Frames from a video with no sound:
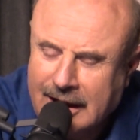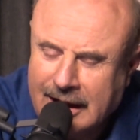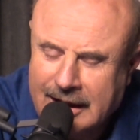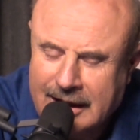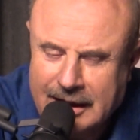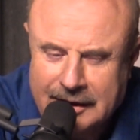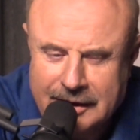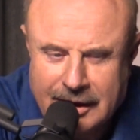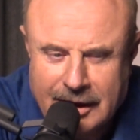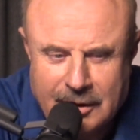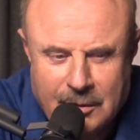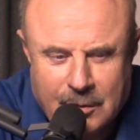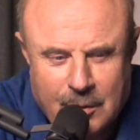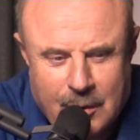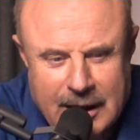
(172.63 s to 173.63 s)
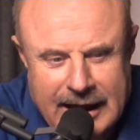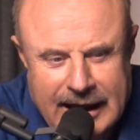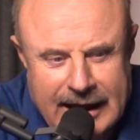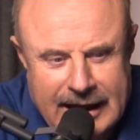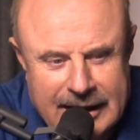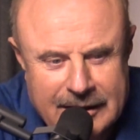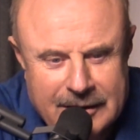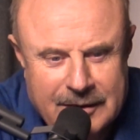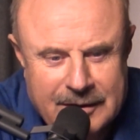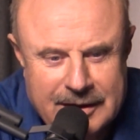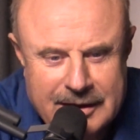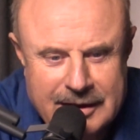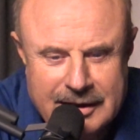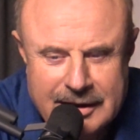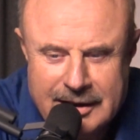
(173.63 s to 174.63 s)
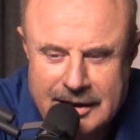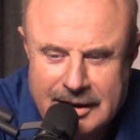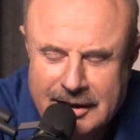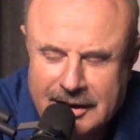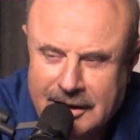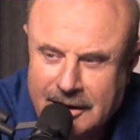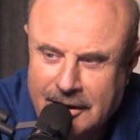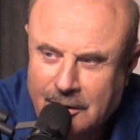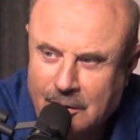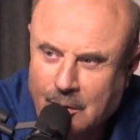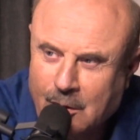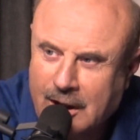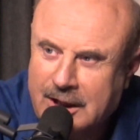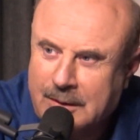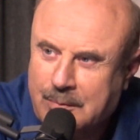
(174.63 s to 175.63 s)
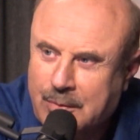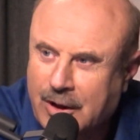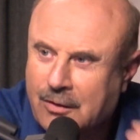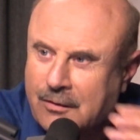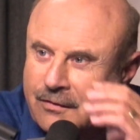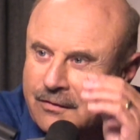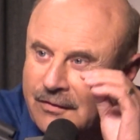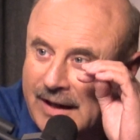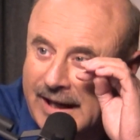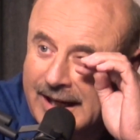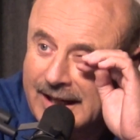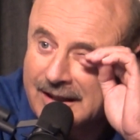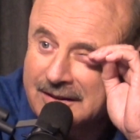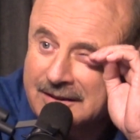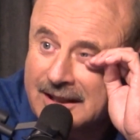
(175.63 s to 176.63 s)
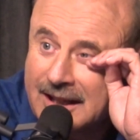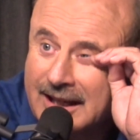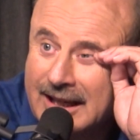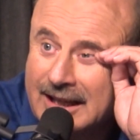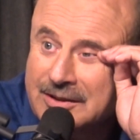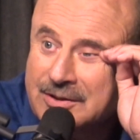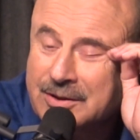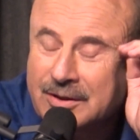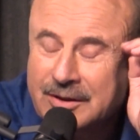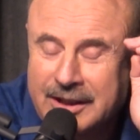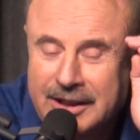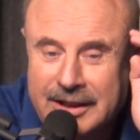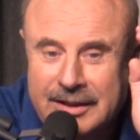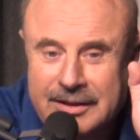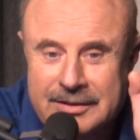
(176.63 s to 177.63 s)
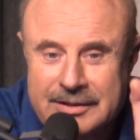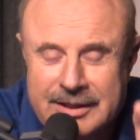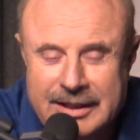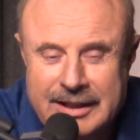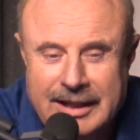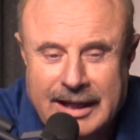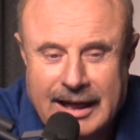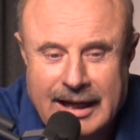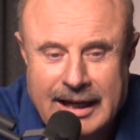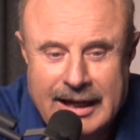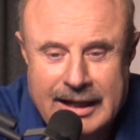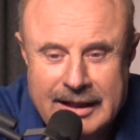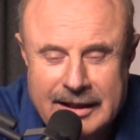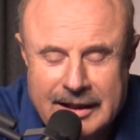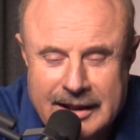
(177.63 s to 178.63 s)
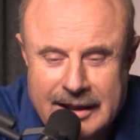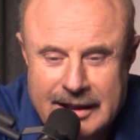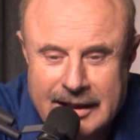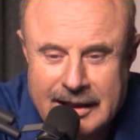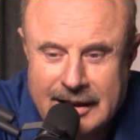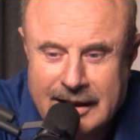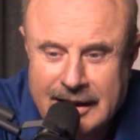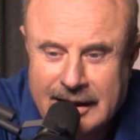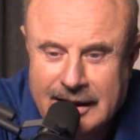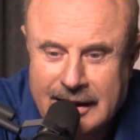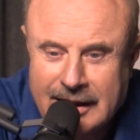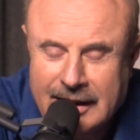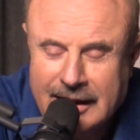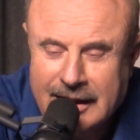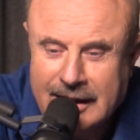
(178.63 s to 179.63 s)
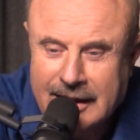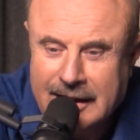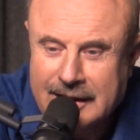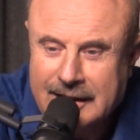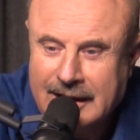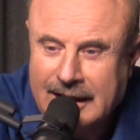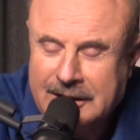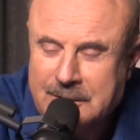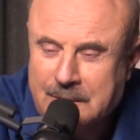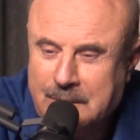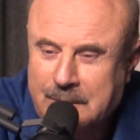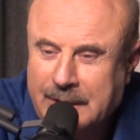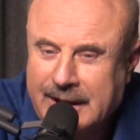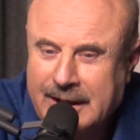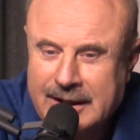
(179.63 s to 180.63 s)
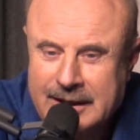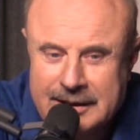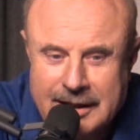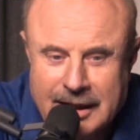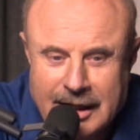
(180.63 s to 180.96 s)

And I thought, wow, what a profound answer. Here's a guy that's been in